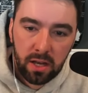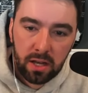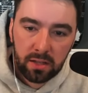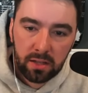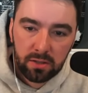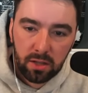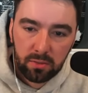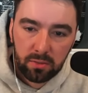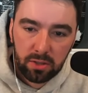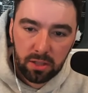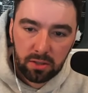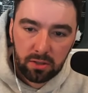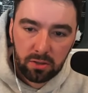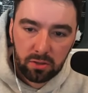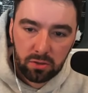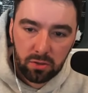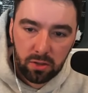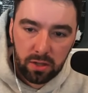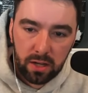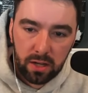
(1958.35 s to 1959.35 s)
and subject to
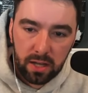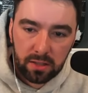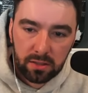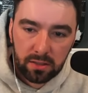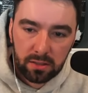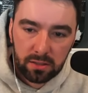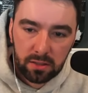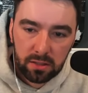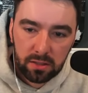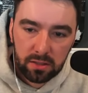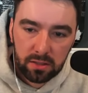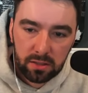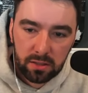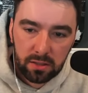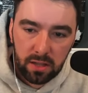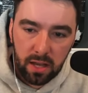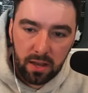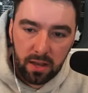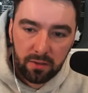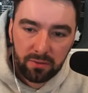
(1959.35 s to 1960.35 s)
joint SEC
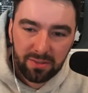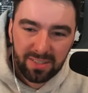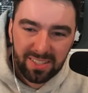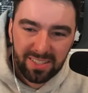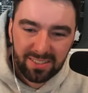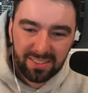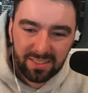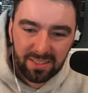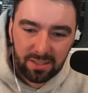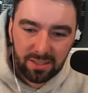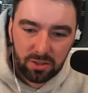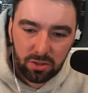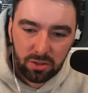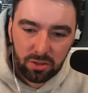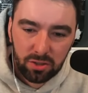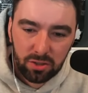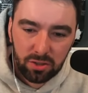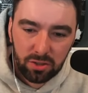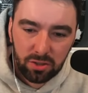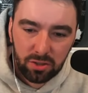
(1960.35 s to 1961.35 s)
CFTC
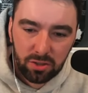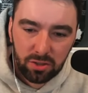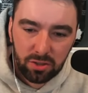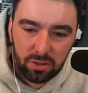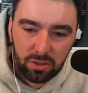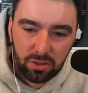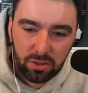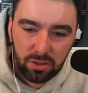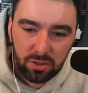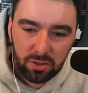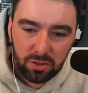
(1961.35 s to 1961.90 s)
jurisdiction.